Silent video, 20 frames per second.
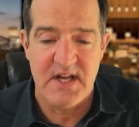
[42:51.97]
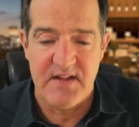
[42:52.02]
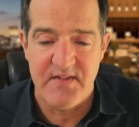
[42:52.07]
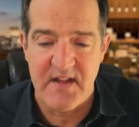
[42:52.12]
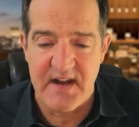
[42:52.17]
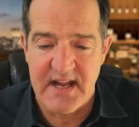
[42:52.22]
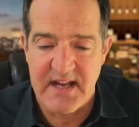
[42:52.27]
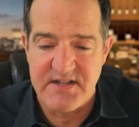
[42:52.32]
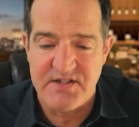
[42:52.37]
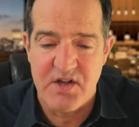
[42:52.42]

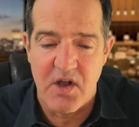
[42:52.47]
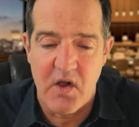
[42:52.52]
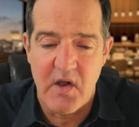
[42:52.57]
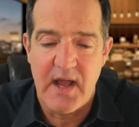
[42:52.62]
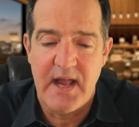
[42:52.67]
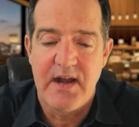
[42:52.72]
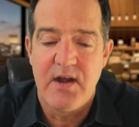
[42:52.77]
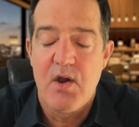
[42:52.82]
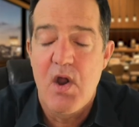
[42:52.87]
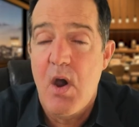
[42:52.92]
said that he
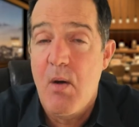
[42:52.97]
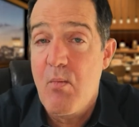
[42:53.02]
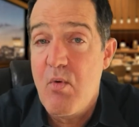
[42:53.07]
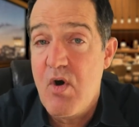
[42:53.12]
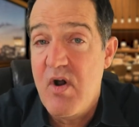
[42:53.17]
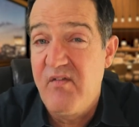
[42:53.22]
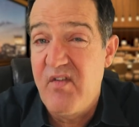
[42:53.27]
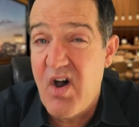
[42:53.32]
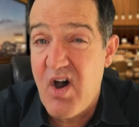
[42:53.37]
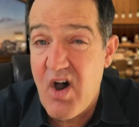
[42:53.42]
saw a
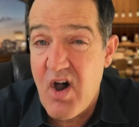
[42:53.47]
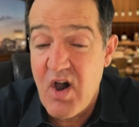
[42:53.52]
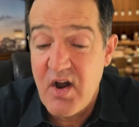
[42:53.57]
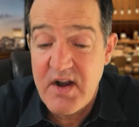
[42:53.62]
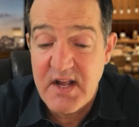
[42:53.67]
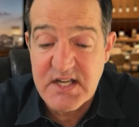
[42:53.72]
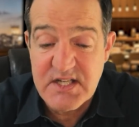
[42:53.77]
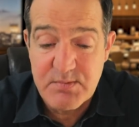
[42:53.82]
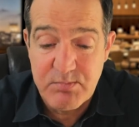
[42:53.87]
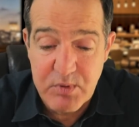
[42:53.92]
number of
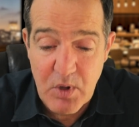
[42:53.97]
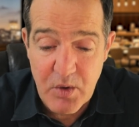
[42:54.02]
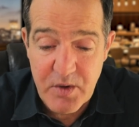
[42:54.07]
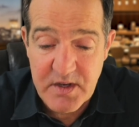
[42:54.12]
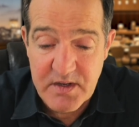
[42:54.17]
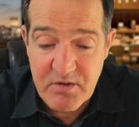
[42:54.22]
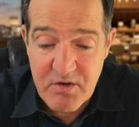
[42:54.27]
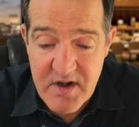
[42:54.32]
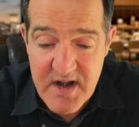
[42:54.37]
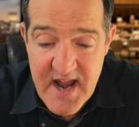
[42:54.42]

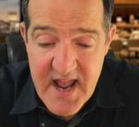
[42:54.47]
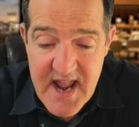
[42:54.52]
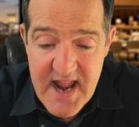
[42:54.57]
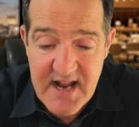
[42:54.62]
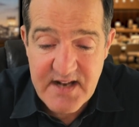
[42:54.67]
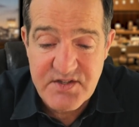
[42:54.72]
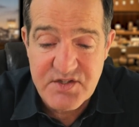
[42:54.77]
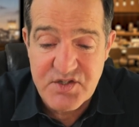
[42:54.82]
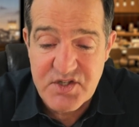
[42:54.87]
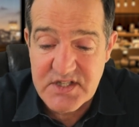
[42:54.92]
unexploded
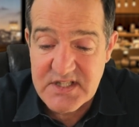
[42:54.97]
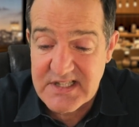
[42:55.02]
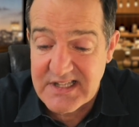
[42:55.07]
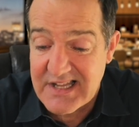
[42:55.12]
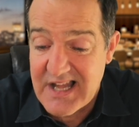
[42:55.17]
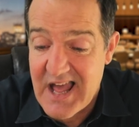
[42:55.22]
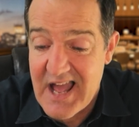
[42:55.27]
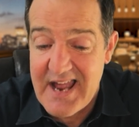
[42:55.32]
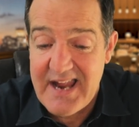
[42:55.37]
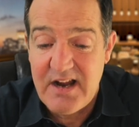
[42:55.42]
grenades just
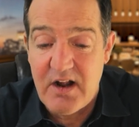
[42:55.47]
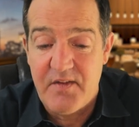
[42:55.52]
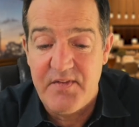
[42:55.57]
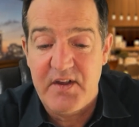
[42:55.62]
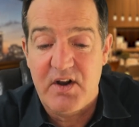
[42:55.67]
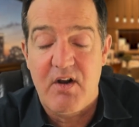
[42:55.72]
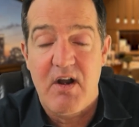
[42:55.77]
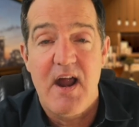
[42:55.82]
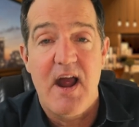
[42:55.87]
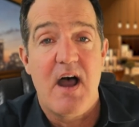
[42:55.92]
lying
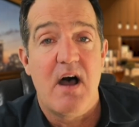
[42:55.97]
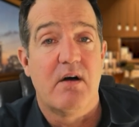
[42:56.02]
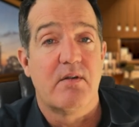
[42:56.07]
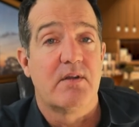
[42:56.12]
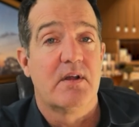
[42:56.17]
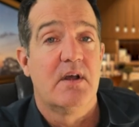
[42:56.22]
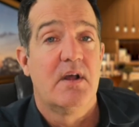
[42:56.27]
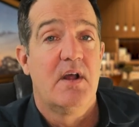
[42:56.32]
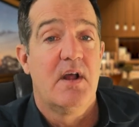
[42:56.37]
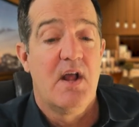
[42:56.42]
on the
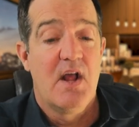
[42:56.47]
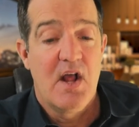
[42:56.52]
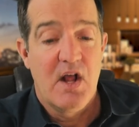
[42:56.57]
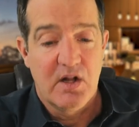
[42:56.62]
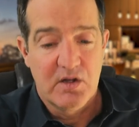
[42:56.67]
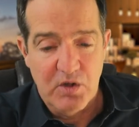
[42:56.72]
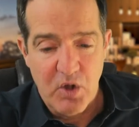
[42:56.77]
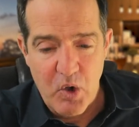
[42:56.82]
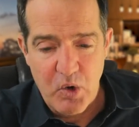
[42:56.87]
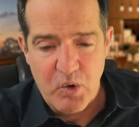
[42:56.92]
ground.
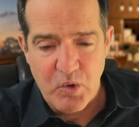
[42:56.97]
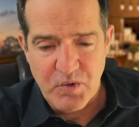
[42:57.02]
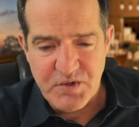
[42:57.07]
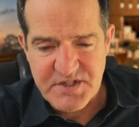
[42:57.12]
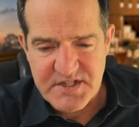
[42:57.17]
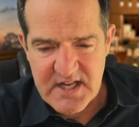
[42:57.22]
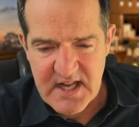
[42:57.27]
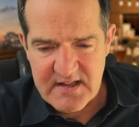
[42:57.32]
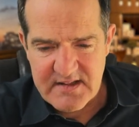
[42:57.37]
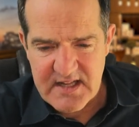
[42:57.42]

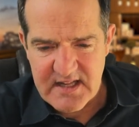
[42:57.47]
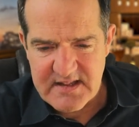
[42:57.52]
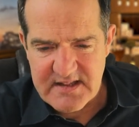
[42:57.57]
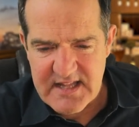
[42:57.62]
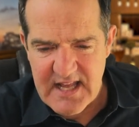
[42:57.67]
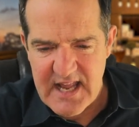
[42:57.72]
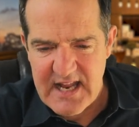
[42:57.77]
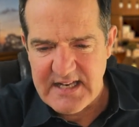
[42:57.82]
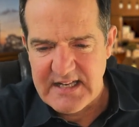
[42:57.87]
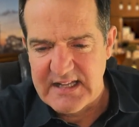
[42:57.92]
Locals said
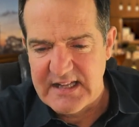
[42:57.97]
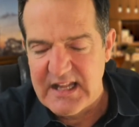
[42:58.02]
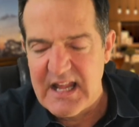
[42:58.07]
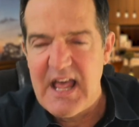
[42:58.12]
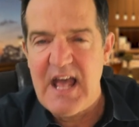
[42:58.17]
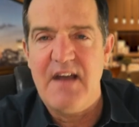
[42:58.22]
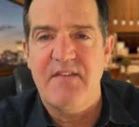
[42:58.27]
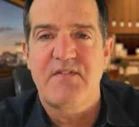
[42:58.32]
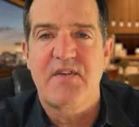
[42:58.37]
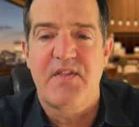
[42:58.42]
that they'd
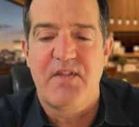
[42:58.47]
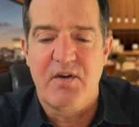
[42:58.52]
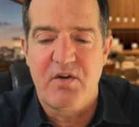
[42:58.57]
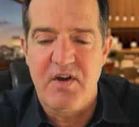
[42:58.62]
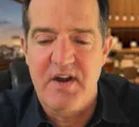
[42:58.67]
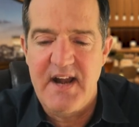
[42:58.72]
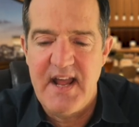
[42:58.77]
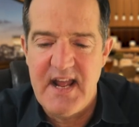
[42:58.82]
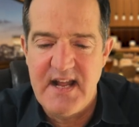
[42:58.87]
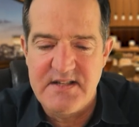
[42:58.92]
left the
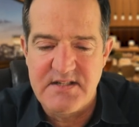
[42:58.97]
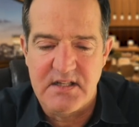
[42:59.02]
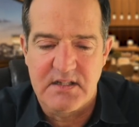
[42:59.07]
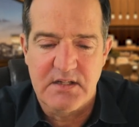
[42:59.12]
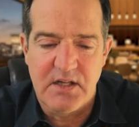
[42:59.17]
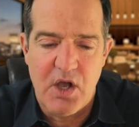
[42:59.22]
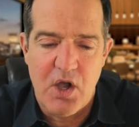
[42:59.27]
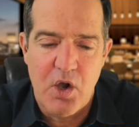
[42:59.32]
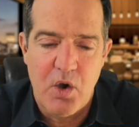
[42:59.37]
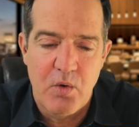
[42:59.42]
grenades
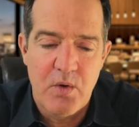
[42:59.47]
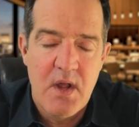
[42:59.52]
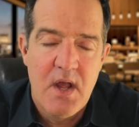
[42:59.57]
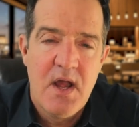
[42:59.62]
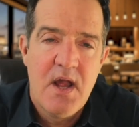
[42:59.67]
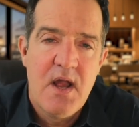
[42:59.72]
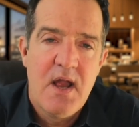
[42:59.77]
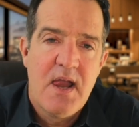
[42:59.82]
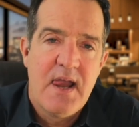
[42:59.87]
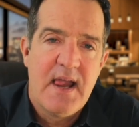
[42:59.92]

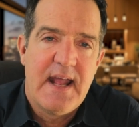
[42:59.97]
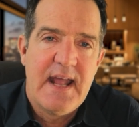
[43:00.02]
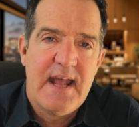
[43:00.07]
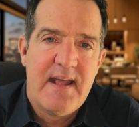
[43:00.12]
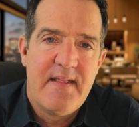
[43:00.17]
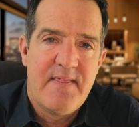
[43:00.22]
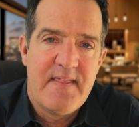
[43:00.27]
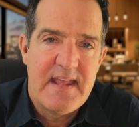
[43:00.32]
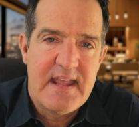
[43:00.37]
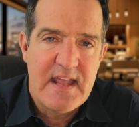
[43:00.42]
alone
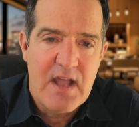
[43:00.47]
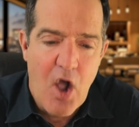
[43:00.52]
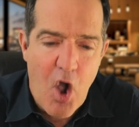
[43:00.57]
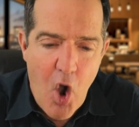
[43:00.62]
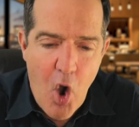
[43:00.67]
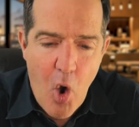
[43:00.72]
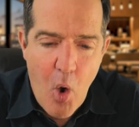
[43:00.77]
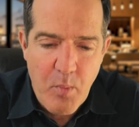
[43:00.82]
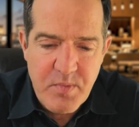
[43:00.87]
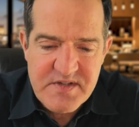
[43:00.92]
in the
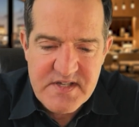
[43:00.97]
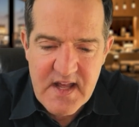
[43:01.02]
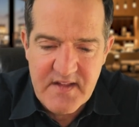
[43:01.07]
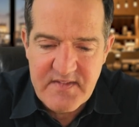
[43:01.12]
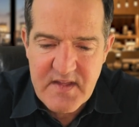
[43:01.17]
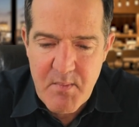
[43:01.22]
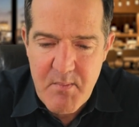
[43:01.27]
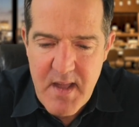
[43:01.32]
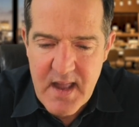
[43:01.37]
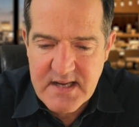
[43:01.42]
hopes
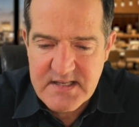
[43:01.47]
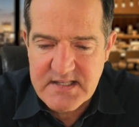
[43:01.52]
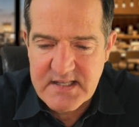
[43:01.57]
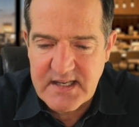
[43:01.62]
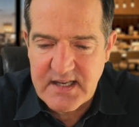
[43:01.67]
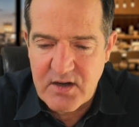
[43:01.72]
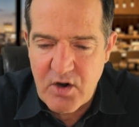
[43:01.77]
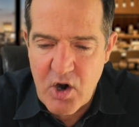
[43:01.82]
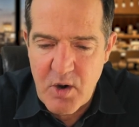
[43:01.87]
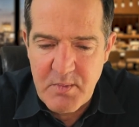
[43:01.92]
that the
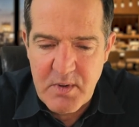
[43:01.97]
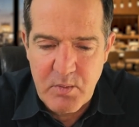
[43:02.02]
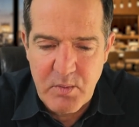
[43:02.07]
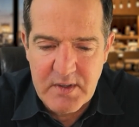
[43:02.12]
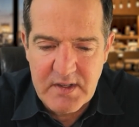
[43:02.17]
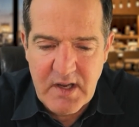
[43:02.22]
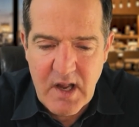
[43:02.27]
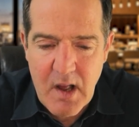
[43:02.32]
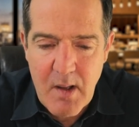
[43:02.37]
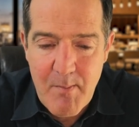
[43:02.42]
Mexican army
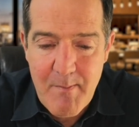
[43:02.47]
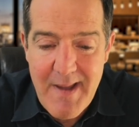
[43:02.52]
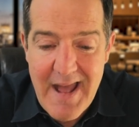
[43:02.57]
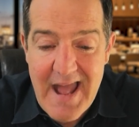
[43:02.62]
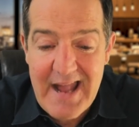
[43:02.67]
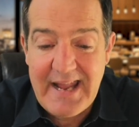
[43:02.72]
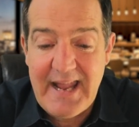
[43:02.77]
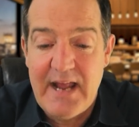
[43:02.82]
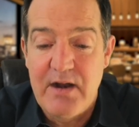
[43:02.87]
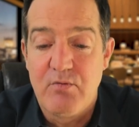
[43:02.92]
would come
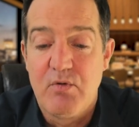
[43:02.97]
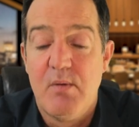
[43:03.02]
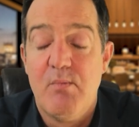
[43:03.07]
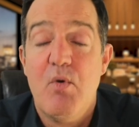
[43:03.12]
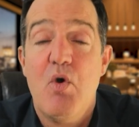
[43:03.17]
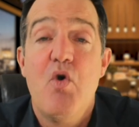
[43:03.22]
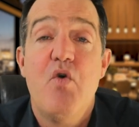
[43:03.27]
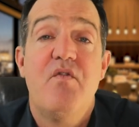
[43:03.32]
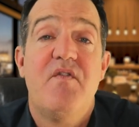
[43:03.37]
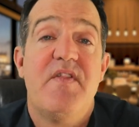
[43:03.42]
back and
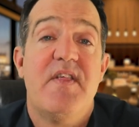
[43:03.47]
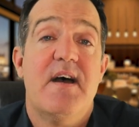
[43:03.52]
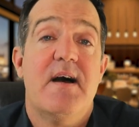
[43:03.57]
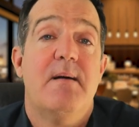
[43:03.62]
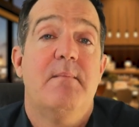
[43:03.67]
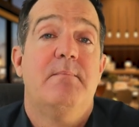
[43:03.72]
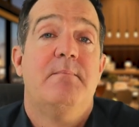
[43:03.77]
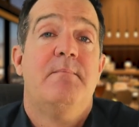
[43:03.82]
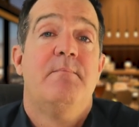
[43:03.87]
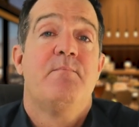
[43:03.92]
remove
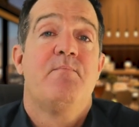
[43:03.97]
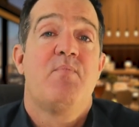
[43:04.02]
them.